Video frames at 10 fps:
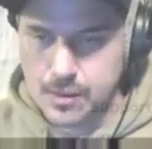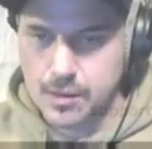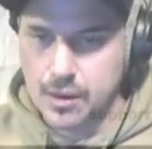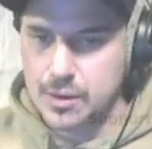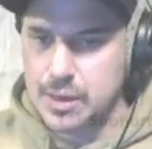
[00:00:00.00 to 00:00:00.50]

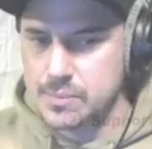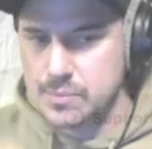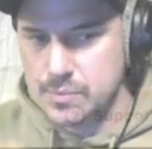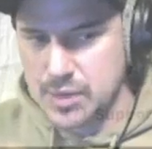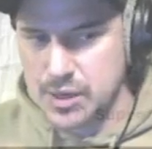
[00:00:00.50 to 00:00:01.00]
All right,
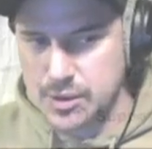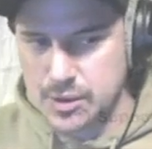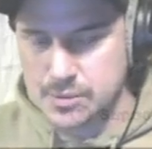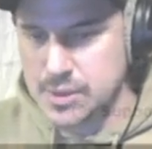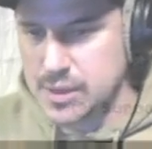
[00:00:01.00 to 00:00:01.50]
there you
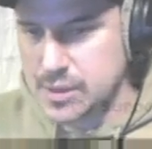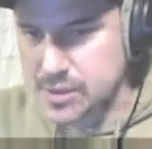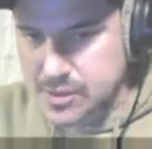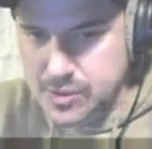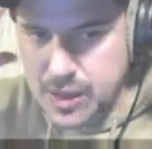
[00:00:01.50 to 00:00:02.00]
go.
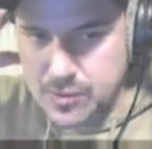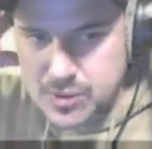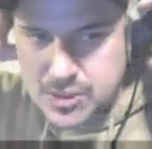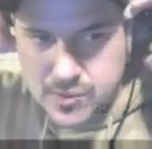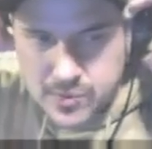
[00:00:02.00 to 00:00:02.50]
So that
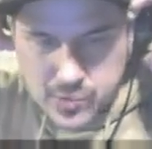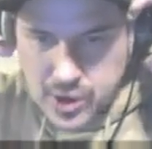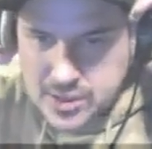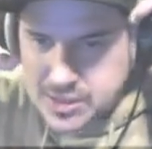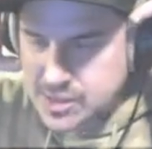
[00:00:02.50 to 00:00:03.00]
was the
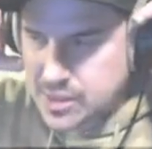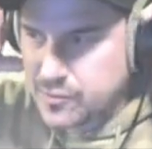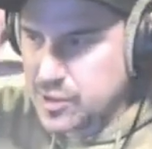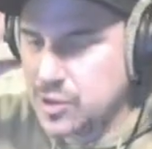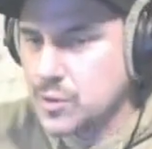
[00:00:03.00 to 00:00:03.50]
process of
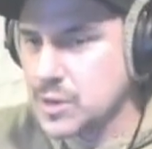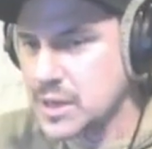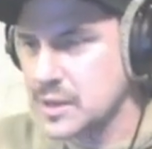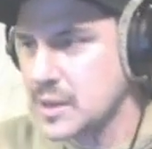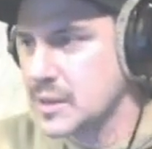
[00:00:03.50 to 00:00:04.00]

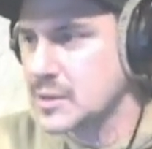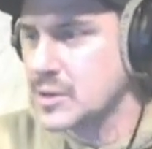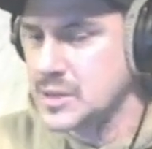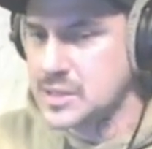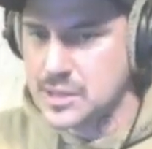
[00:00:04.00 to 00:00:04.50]
recording.
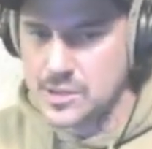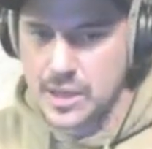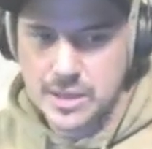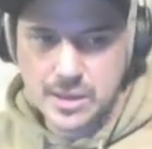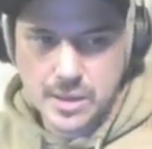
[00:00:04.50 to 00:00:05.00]
Notice I
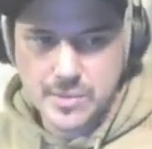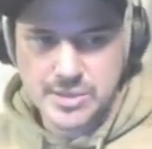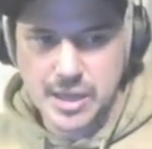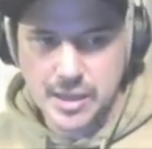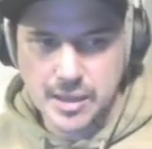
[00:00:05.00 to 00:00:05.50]
tried it a couple
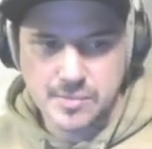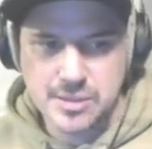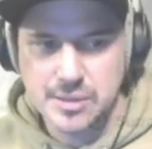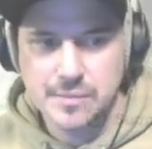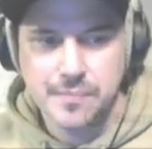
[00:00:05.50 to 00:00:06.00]
times.